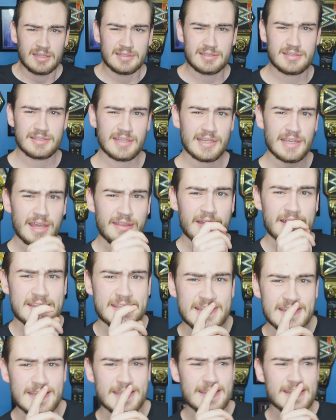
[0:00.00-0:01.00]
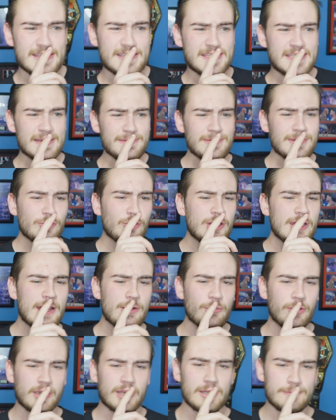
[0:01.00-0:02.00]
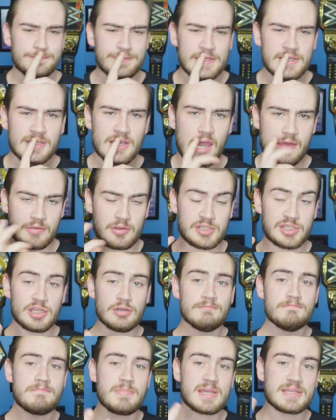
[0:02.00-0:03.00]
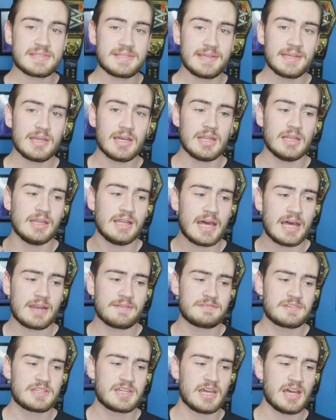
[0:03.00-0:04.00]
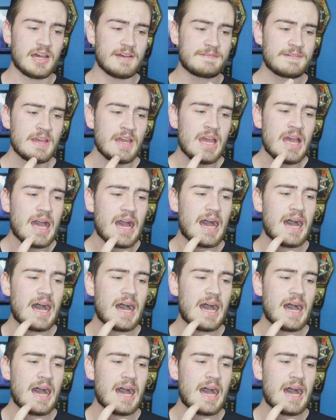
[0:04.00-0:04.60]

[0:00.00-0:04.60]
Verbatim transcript: So yeah, that's uh, that's WWE Network on Peacock. They're still missing a lot of stuff.